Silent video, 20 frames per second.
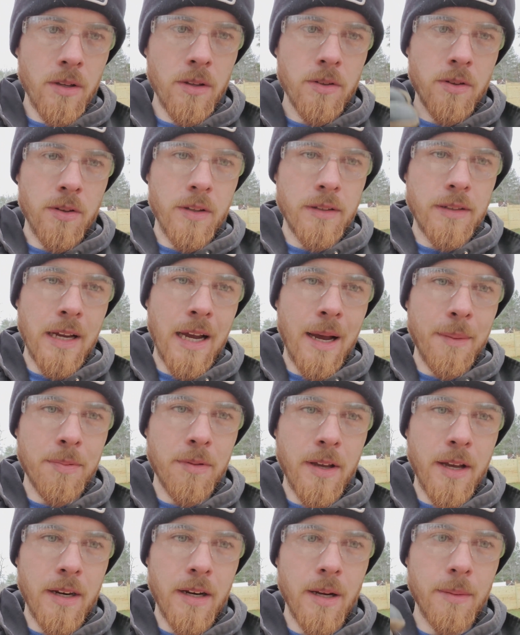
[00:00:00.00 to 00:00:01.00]
So the
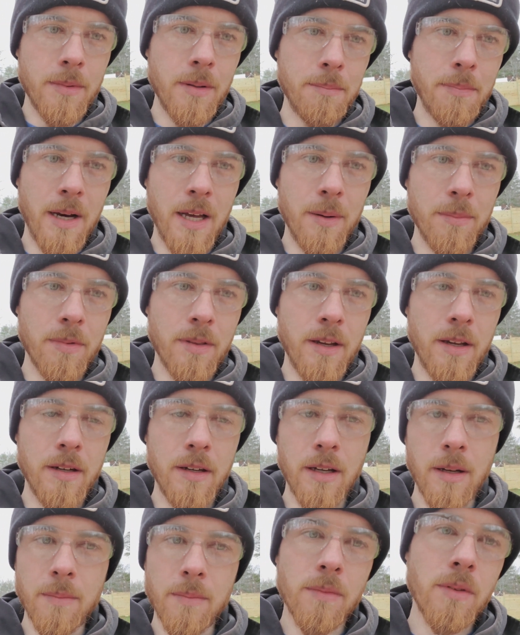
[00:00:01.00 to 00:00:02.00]
tops line up, the bottoms
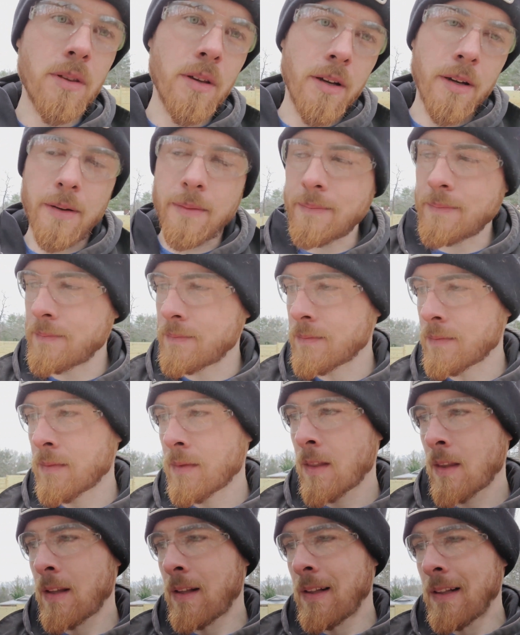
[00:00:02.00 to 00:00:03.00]
line up. So
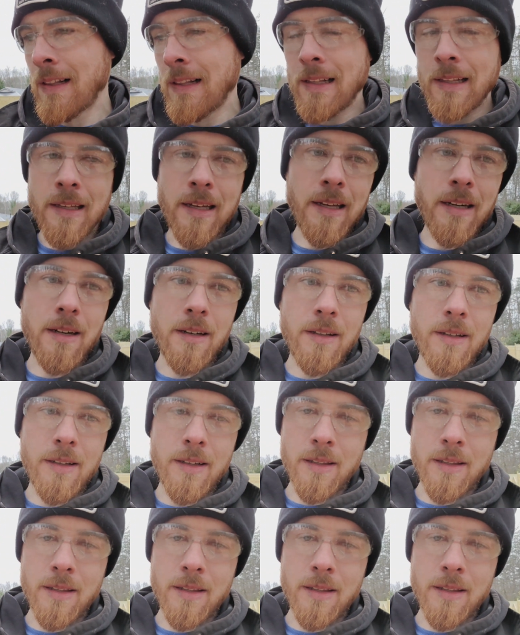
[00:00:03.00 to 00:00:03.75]
I don't know,